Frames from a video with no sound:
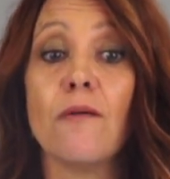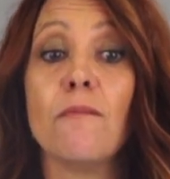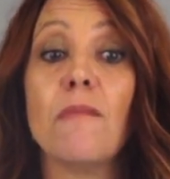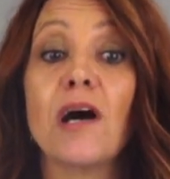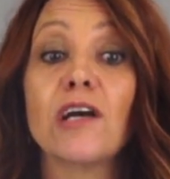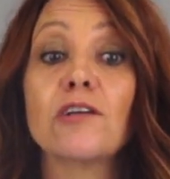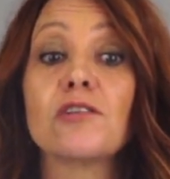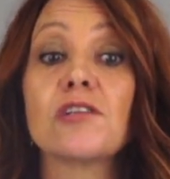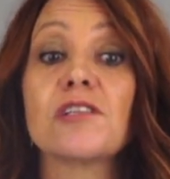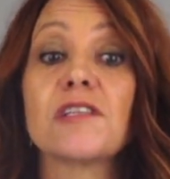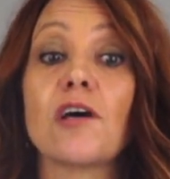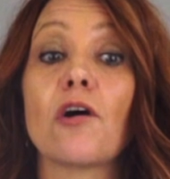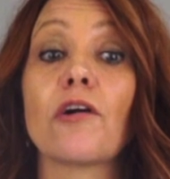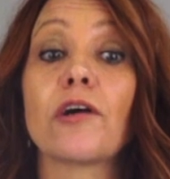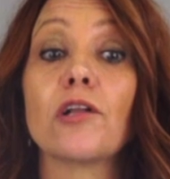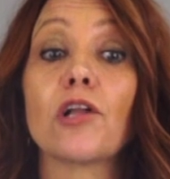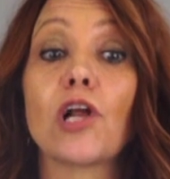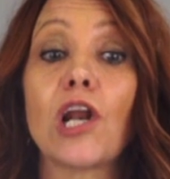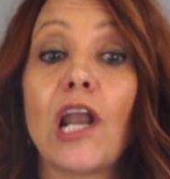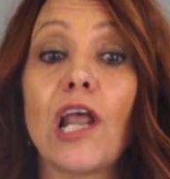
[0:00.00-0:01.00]

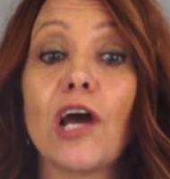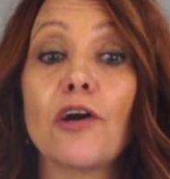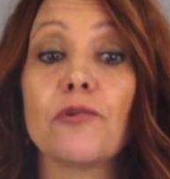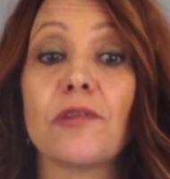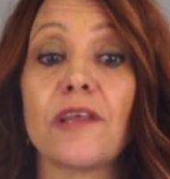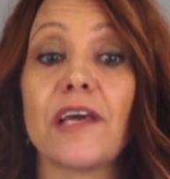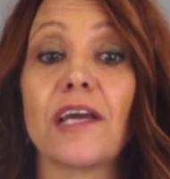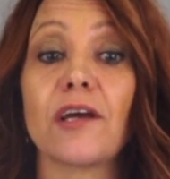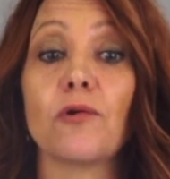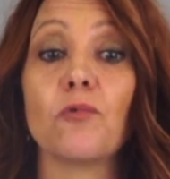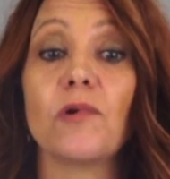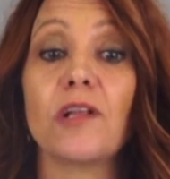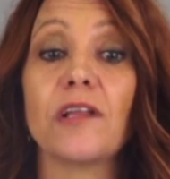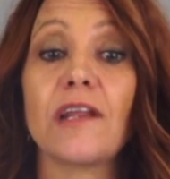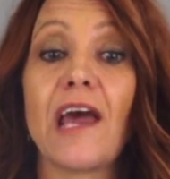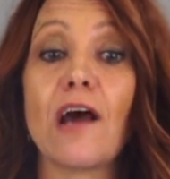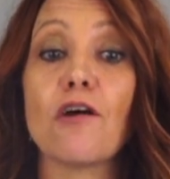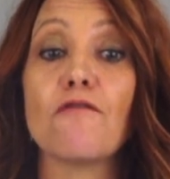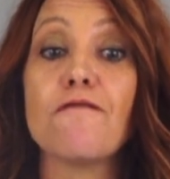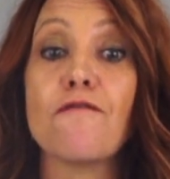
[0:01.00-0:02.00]
Motorcycle clothing will
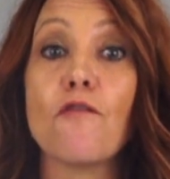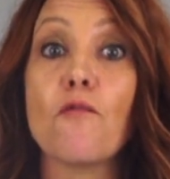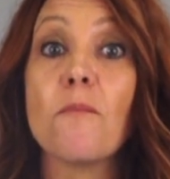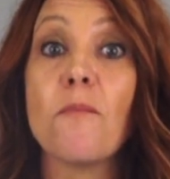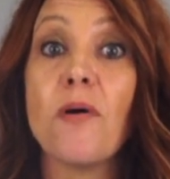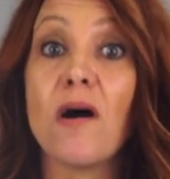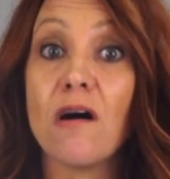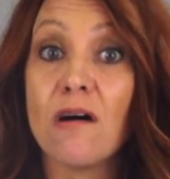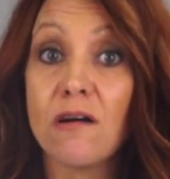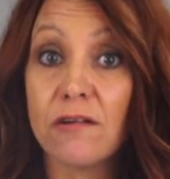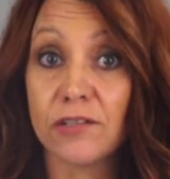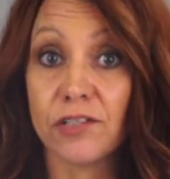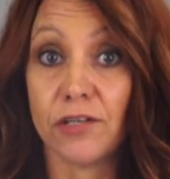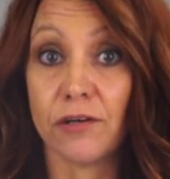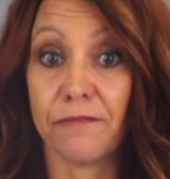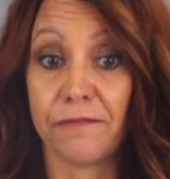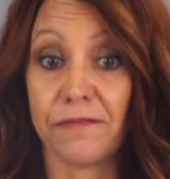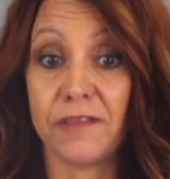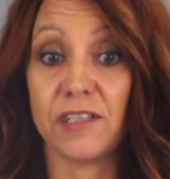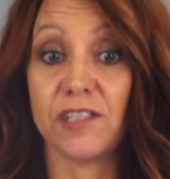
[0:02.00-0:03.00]
now form part
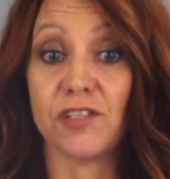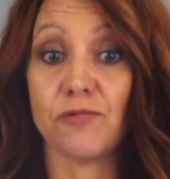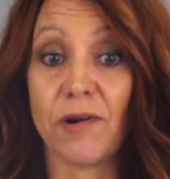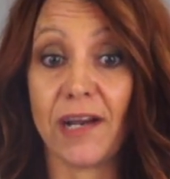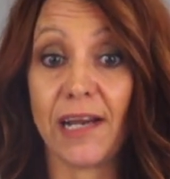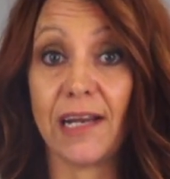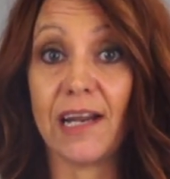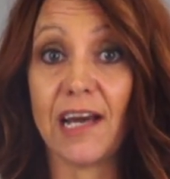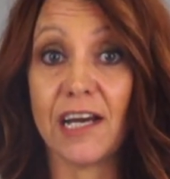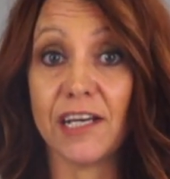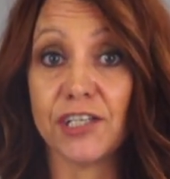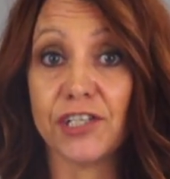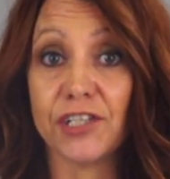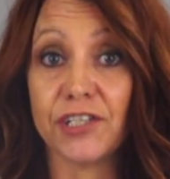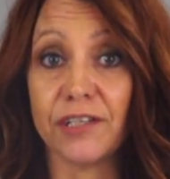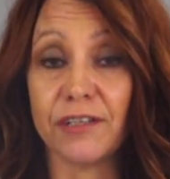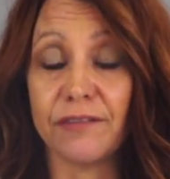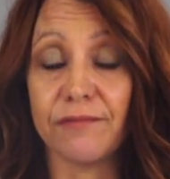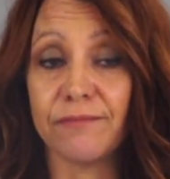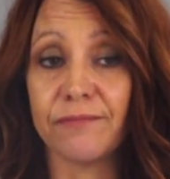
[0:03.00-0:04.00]
of this
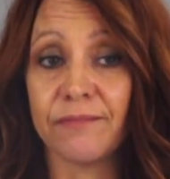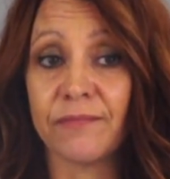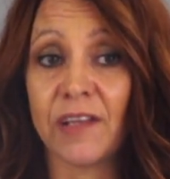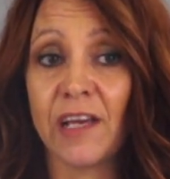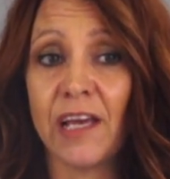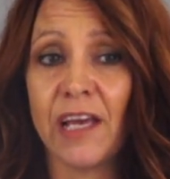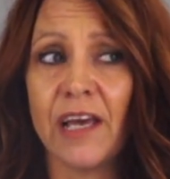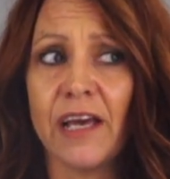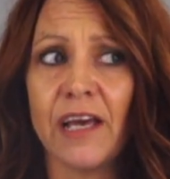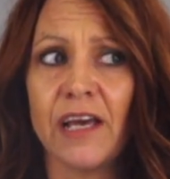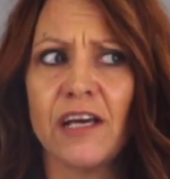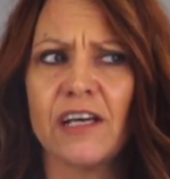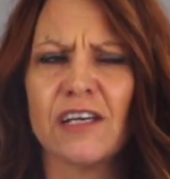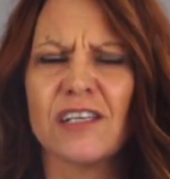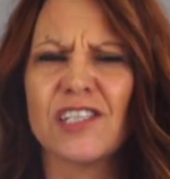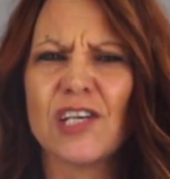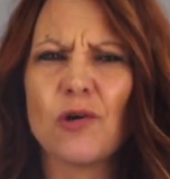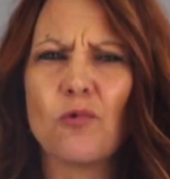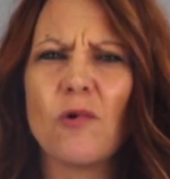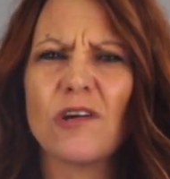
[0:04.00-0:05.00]
regulation.
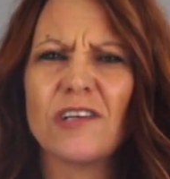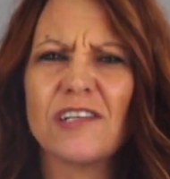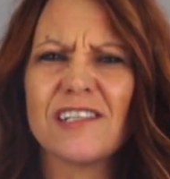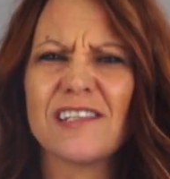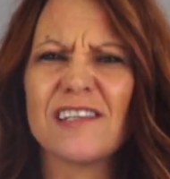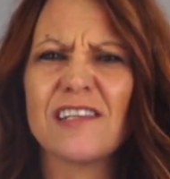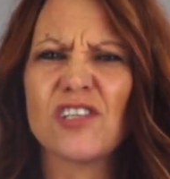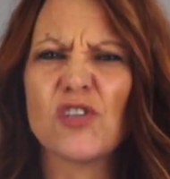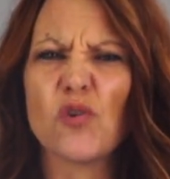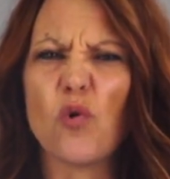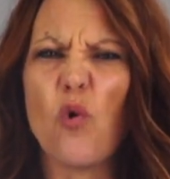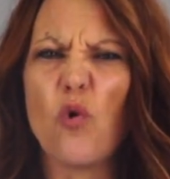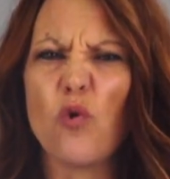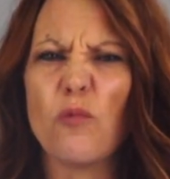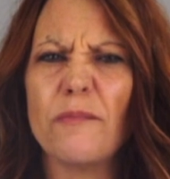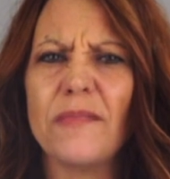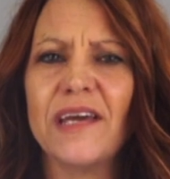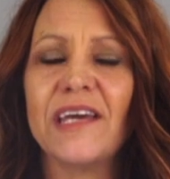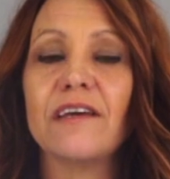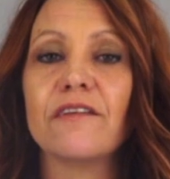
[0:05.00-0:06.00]
So what does this all
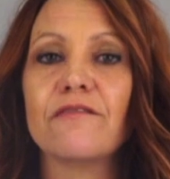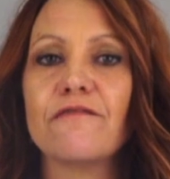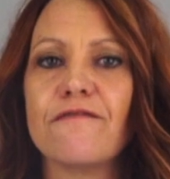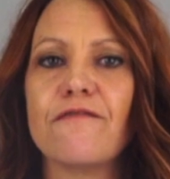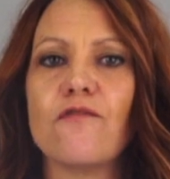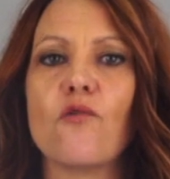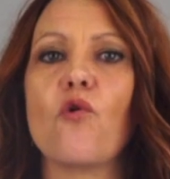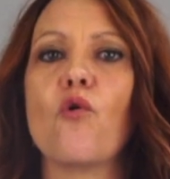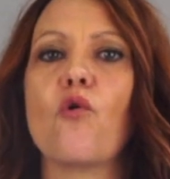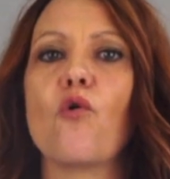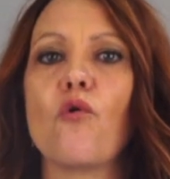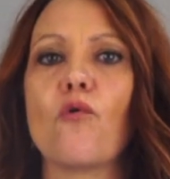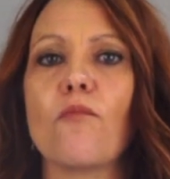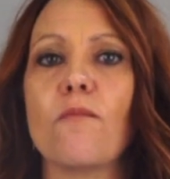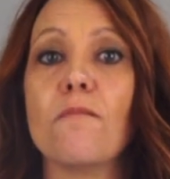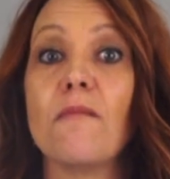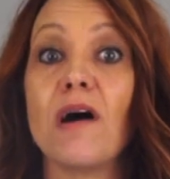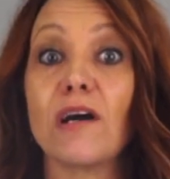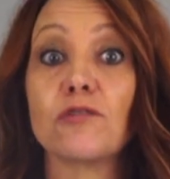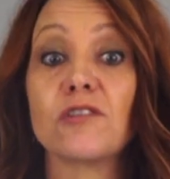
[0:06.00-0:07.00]
mean for
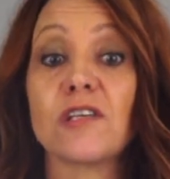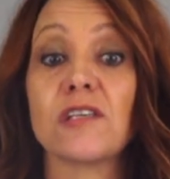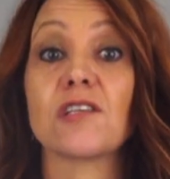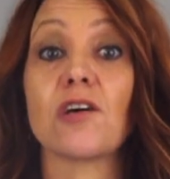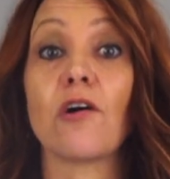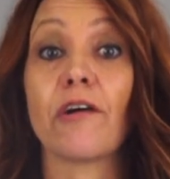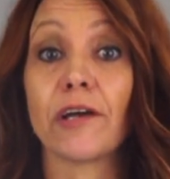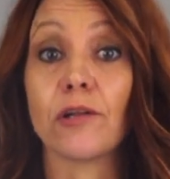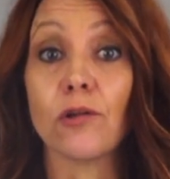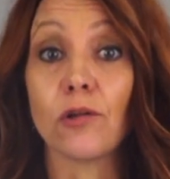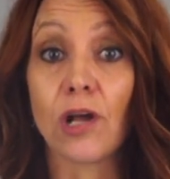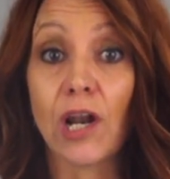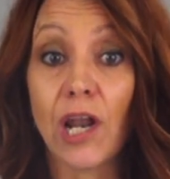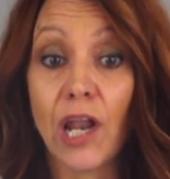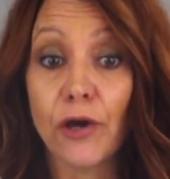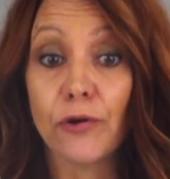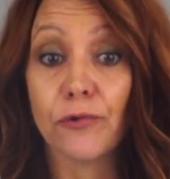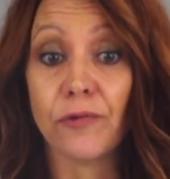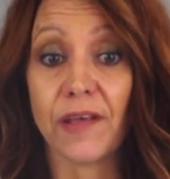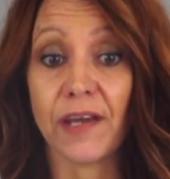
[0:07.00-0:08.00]
motorcycle
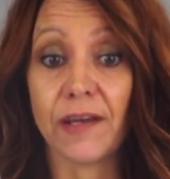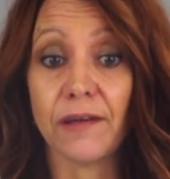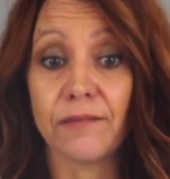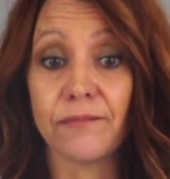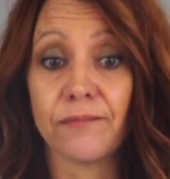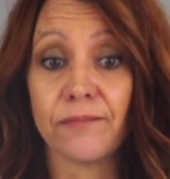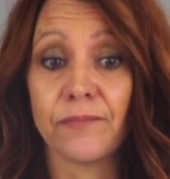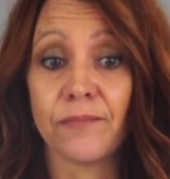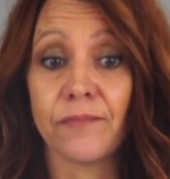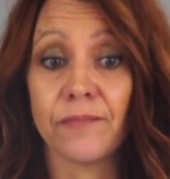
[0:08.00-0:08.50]
clothing?